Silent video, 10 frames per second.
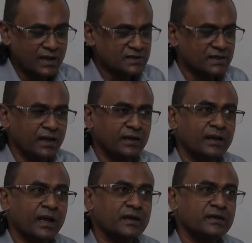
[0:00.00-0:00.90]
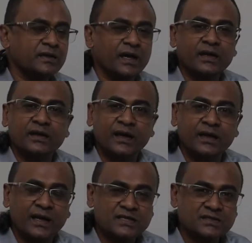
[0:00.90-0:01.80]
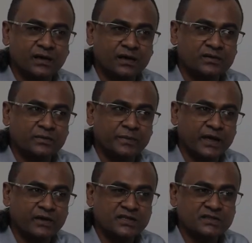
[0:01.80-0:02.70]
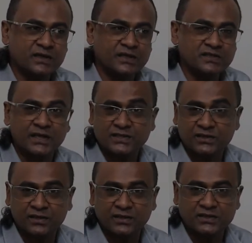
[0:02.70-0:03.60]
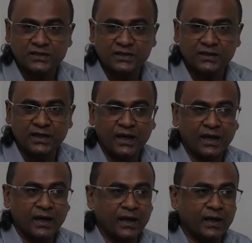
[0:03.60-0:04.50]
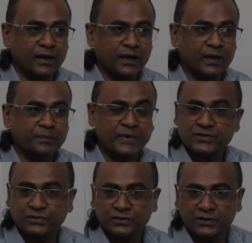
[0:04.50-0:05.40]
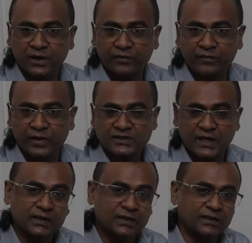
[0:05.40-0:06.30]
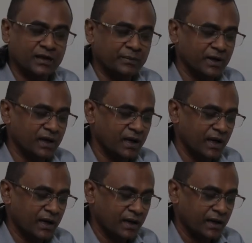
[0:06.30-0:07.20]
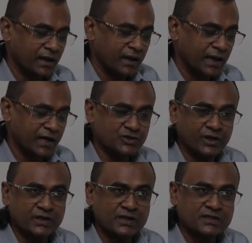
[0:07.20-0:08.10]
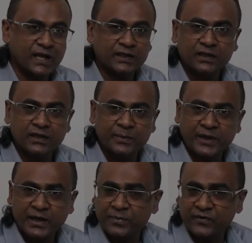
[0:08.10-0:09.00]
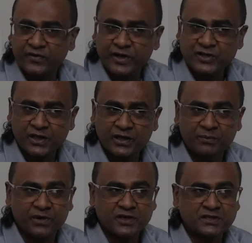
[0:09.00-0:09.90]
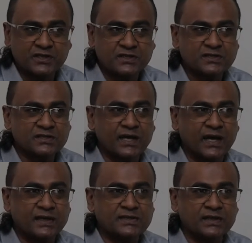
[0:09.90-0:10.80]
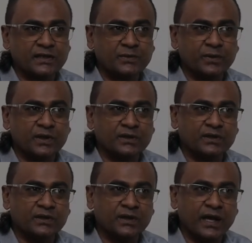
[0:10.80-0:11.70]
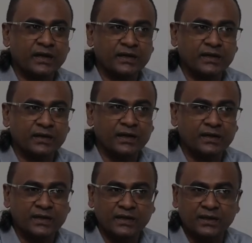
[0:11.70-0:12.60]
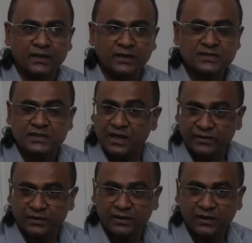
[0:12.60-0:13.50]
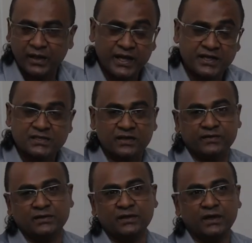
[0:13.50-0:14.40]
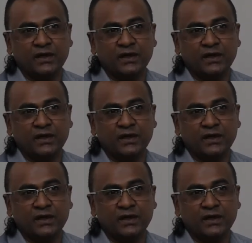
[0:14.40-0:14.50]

So in 1998, I started making research in astrology and priesthood of Sanatana Dharma. I joined the Sanatana Dharma Temple Federation in Mauritius, I think it was in 1987.